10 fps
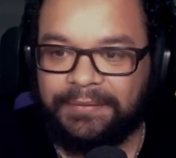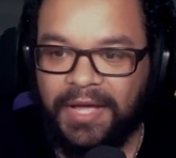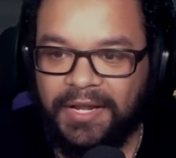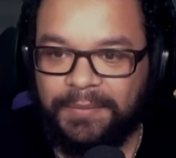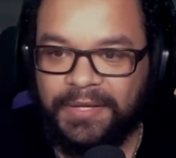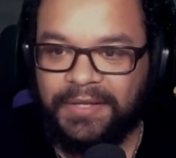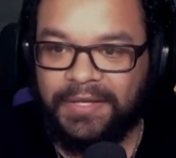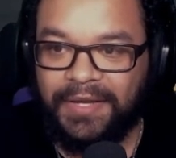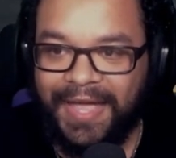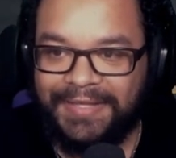Got him in
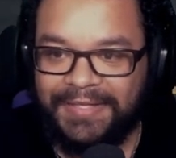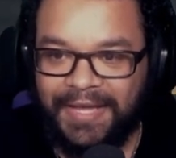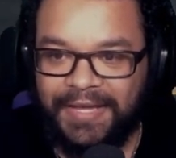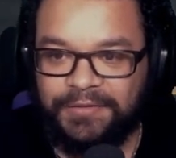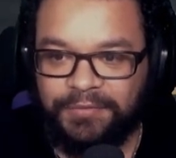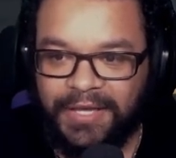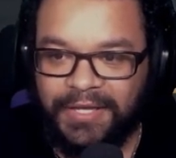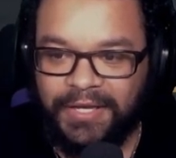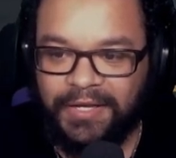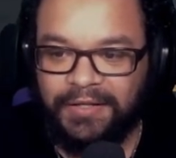the Cat's Gaze
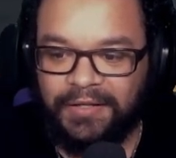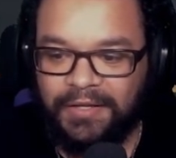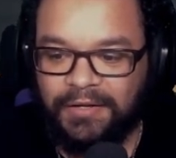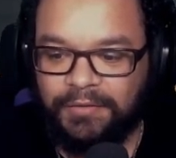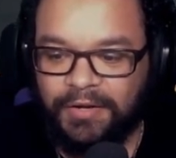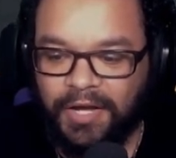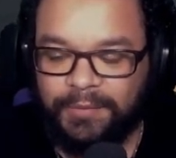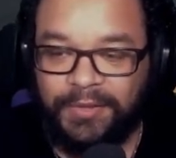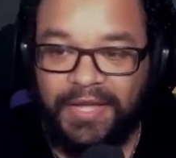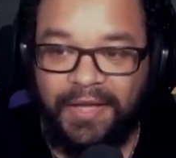Relic. Got
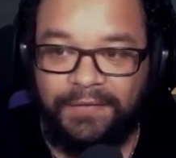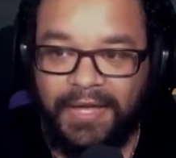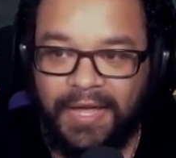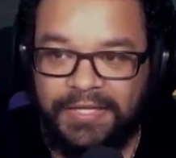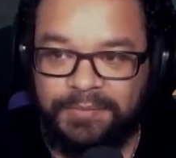him with the Heaven Cast